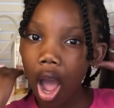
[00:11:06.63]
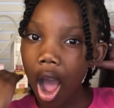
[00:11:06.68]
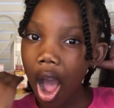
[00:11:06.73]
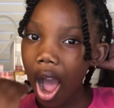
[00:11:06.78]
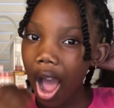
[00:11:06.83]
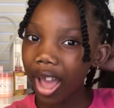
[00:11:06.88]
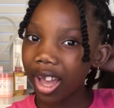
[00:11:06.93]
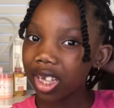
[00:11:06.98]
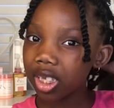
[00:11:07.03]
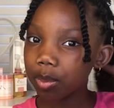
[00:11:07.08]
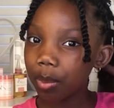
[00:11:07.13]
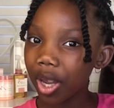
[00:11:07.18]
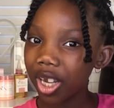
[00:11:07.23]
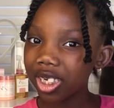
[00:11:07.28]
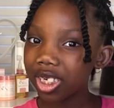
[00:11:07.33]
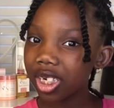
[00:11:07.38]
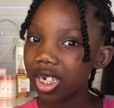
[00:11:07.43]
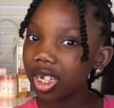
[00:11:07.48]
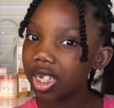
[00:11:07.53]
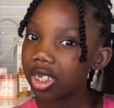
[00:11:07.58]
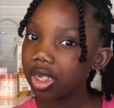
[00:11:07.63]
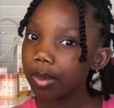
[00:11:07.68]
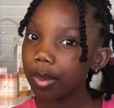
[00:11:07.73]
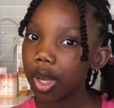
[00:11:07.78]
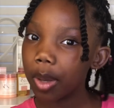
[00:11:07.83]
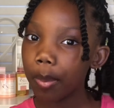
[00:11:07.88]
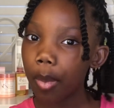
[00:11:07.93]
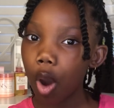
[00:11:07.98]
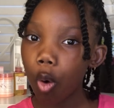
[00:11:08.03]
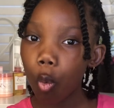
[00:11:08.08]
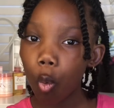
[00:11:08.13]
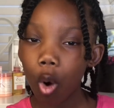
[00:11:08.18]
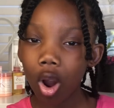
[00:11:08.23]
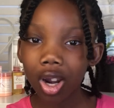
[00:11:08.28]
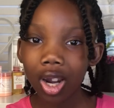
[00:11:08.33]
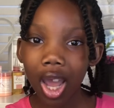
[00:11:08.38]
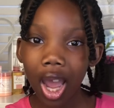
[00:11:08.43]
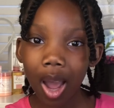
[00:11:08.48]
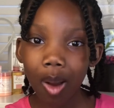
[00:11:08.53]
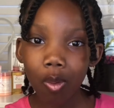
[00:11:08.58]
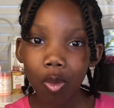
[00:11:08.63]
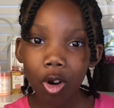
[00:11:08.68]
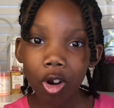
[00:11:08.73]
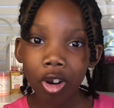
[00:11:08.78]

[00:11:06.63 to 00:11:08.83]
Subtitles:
I expected it to be about 1 hour.